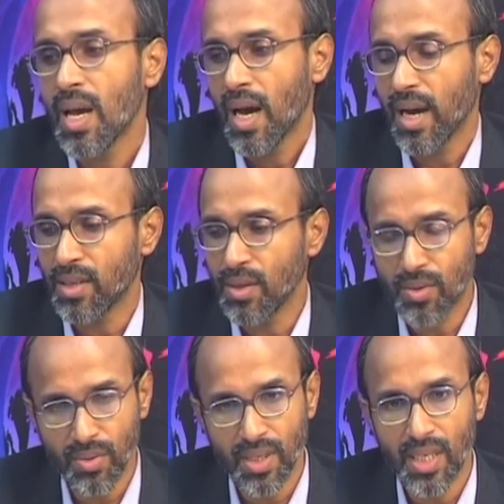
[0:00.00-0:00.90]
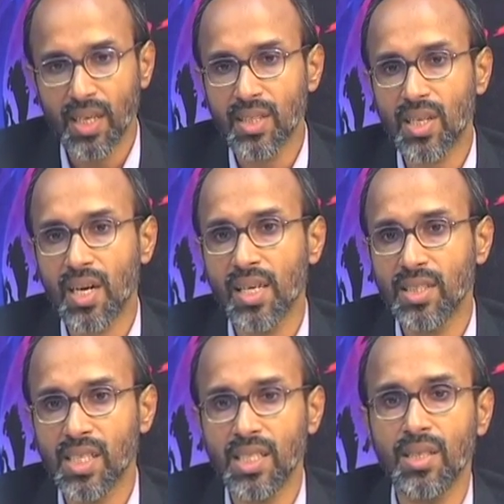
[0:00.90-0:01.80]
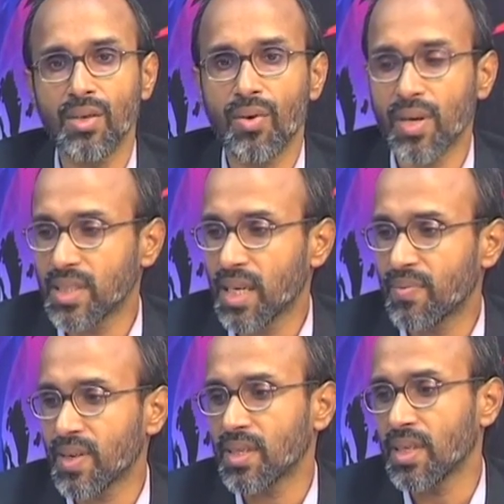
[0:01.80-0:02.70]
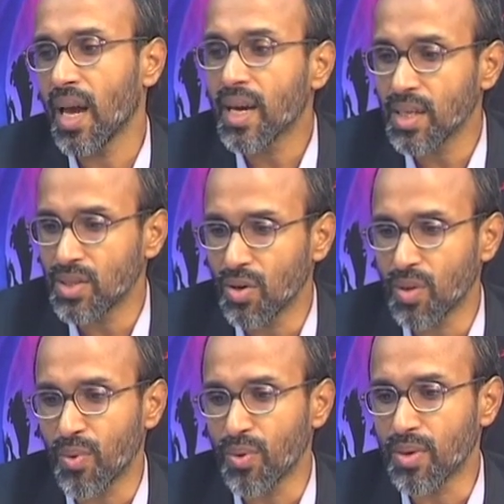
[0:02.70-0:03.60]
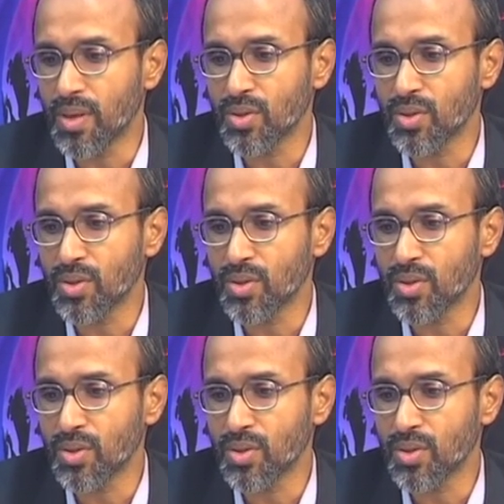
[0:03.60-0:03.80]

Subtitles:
and due to any industrialization or its effect, air is not polluted.